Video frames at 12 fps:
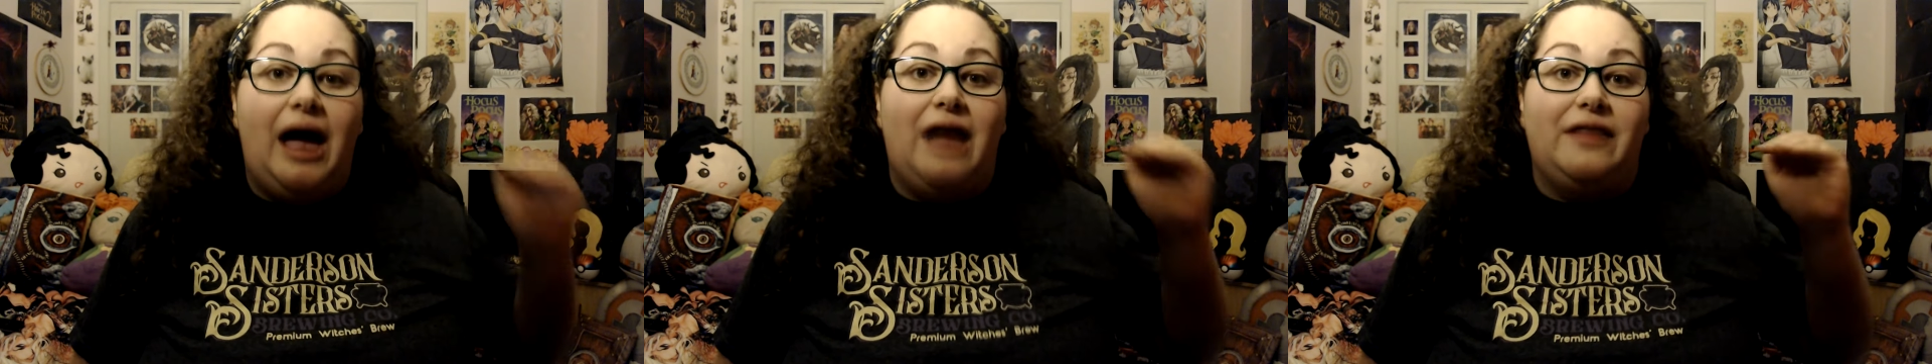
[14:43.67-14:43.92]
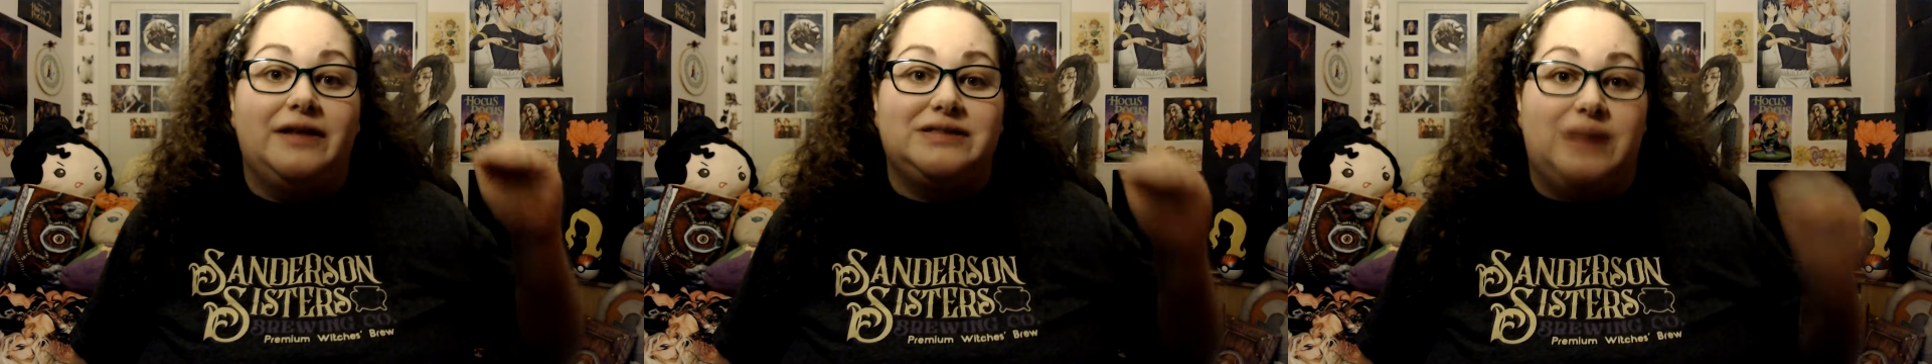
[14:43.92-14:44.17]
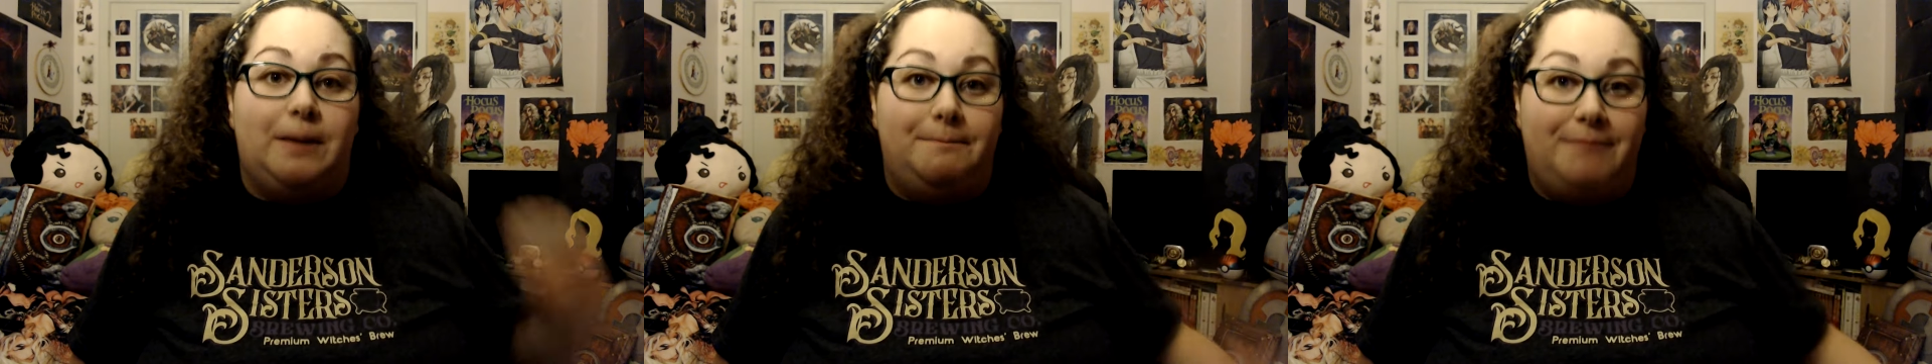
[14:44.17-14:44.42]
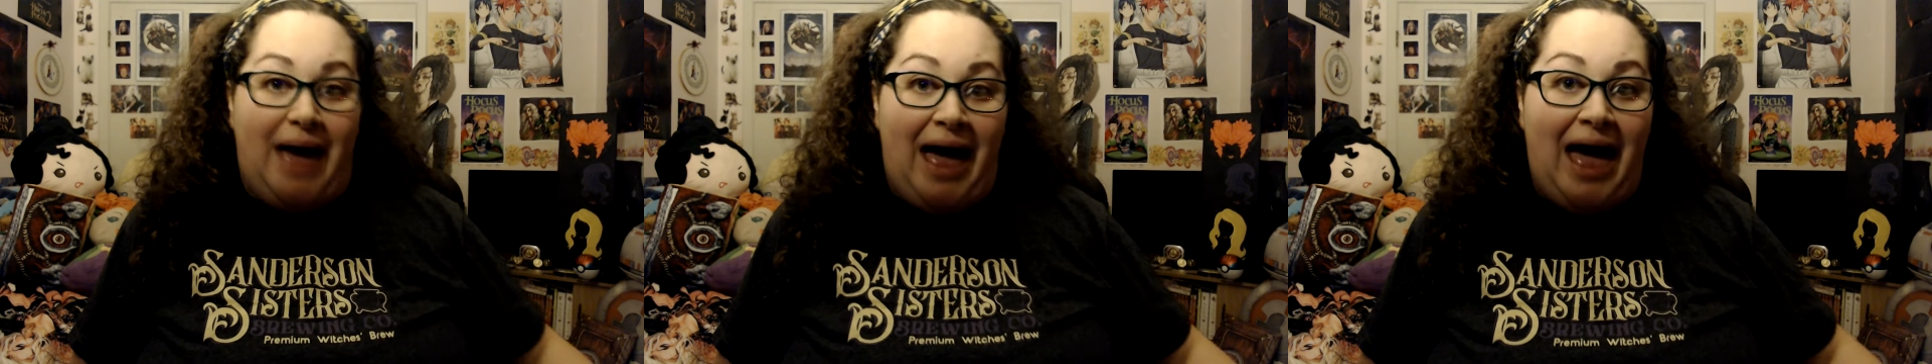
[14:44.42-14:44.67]
and that's a
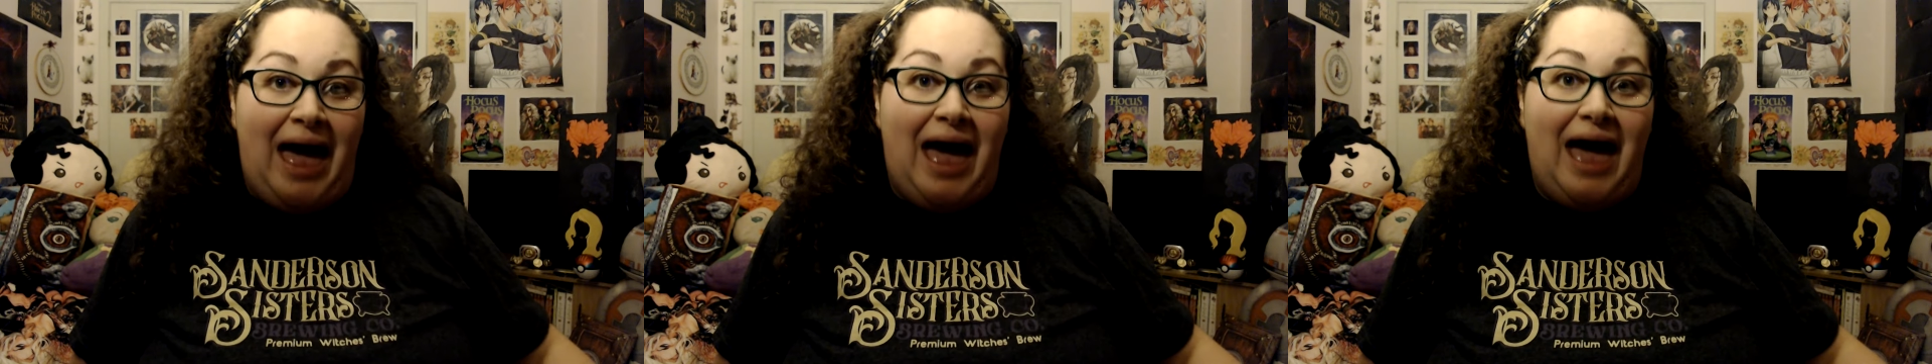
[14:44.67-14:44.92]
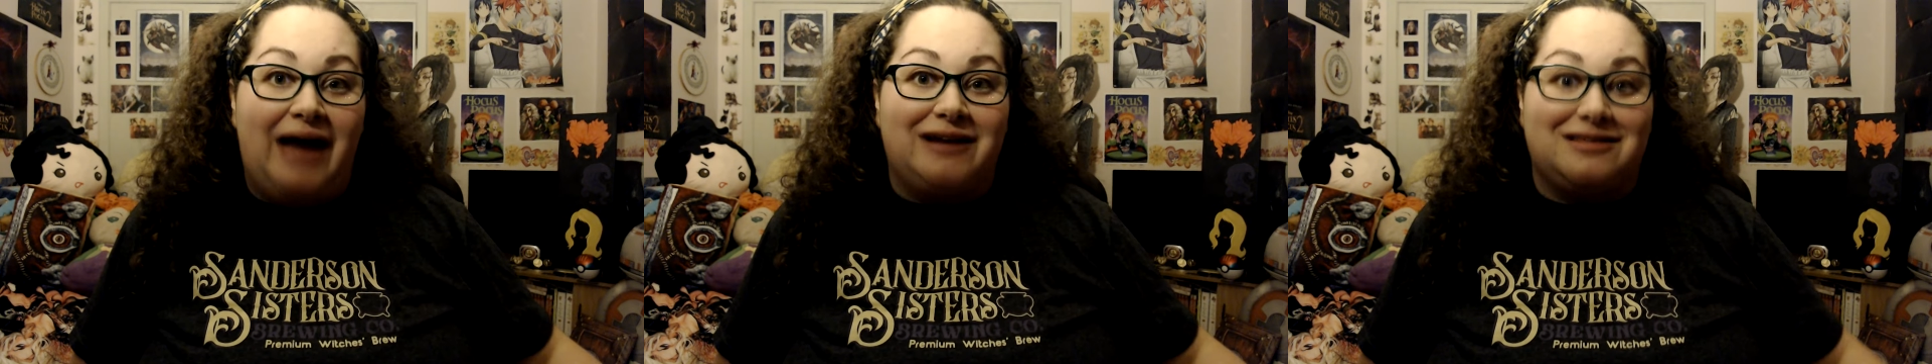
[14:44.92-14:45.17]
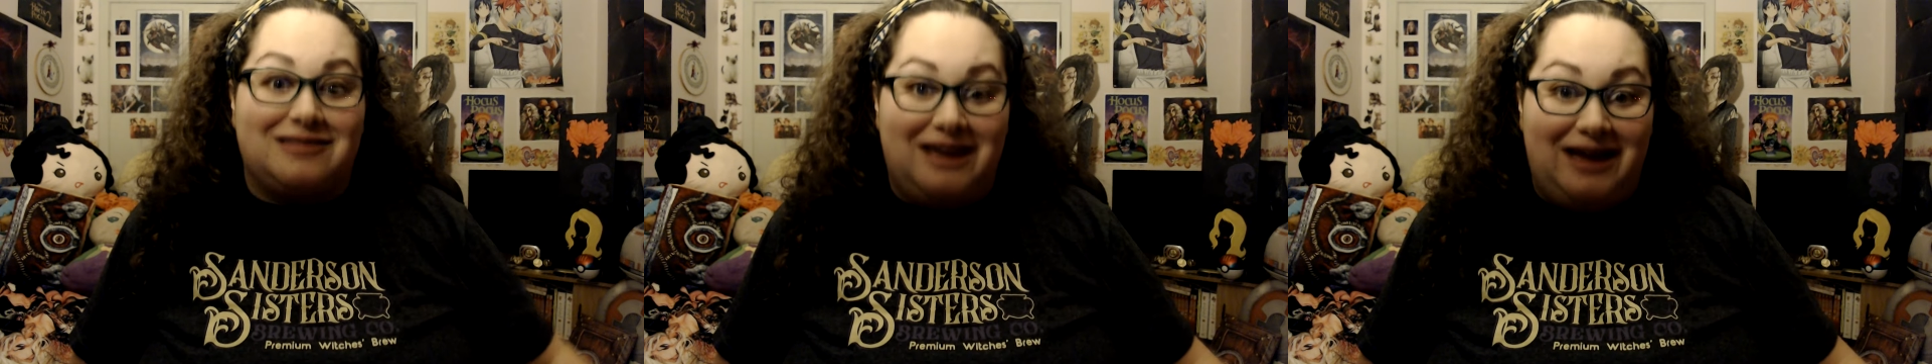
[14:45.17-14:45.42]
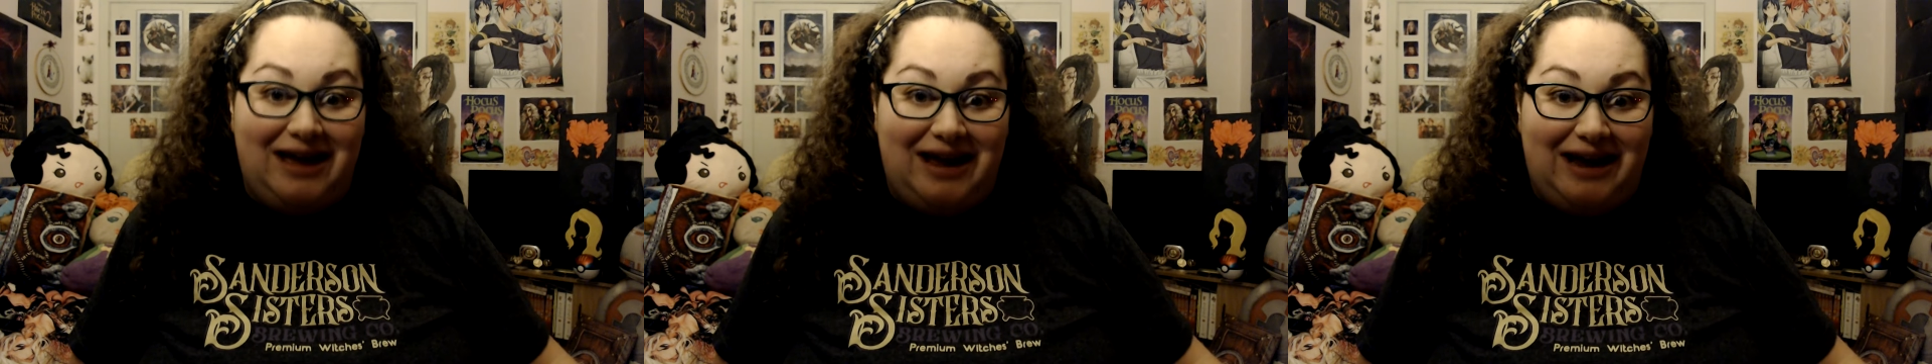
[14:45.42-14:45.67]
bad
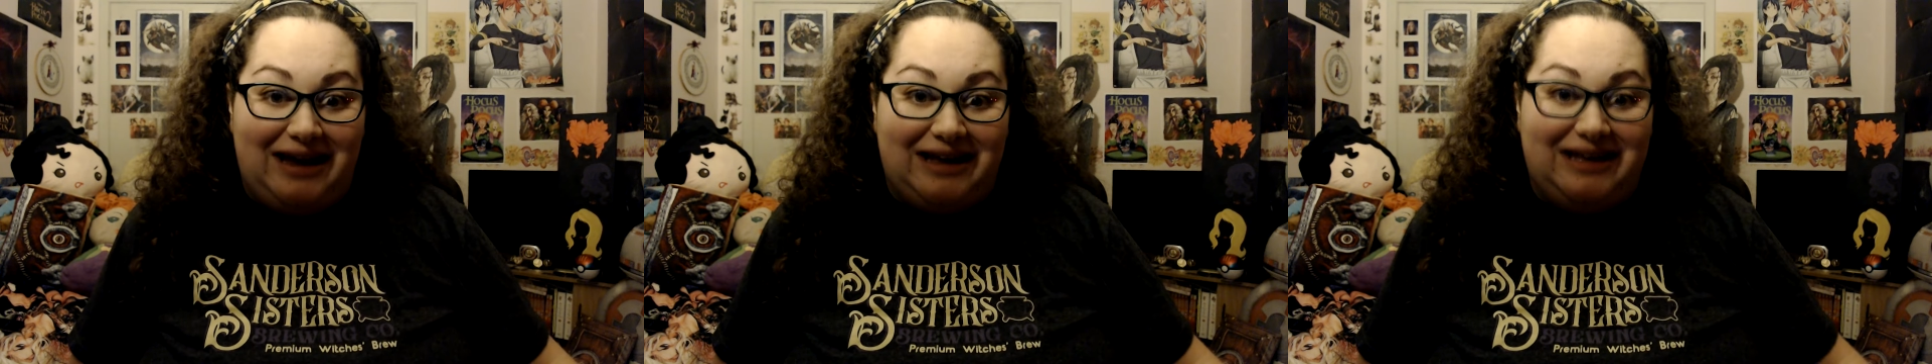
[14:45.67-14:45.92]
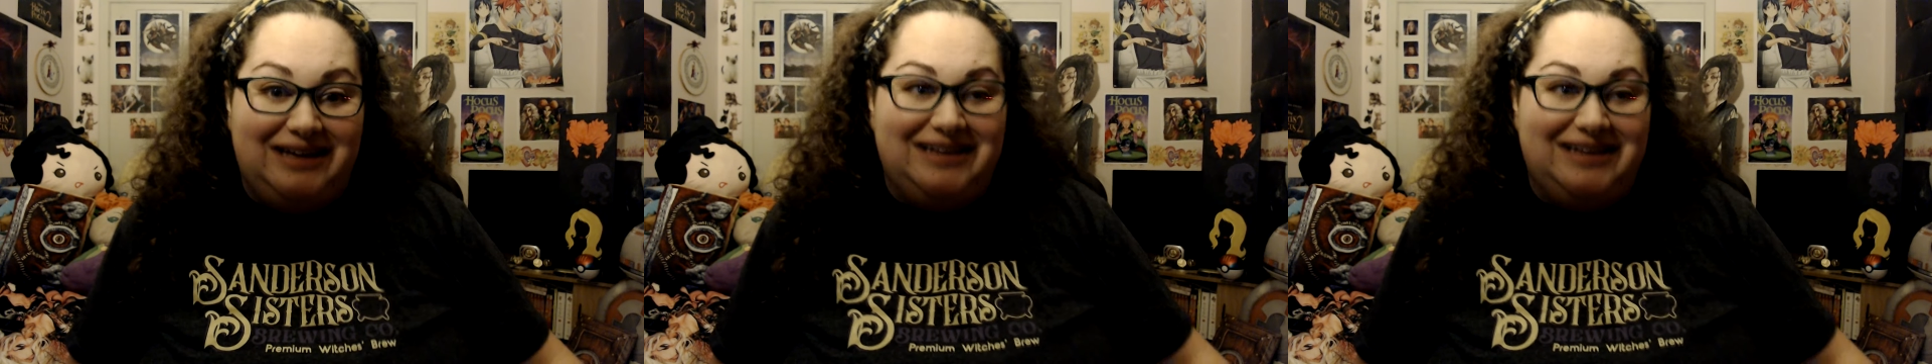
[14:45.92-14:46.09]
thing.